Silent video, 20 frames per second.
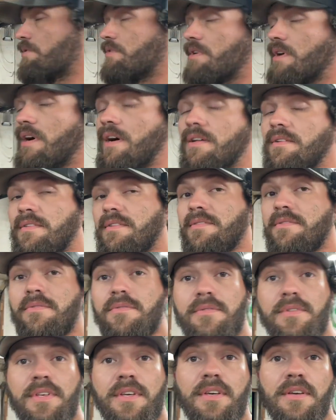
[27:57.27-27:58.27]
or not
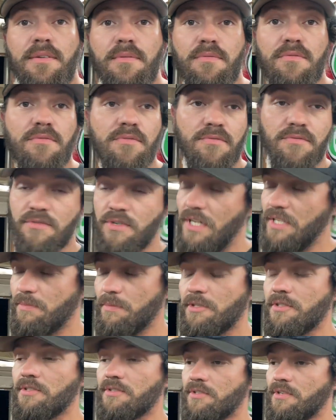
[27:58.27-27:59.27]
the
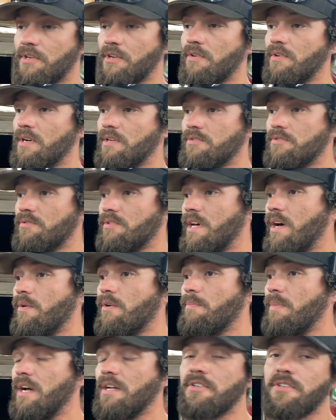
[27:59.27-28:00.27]
transmission is going to go out. So now
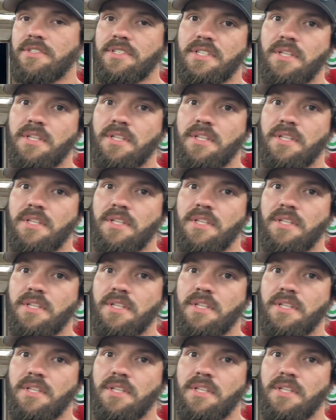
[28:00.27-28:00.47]
we might just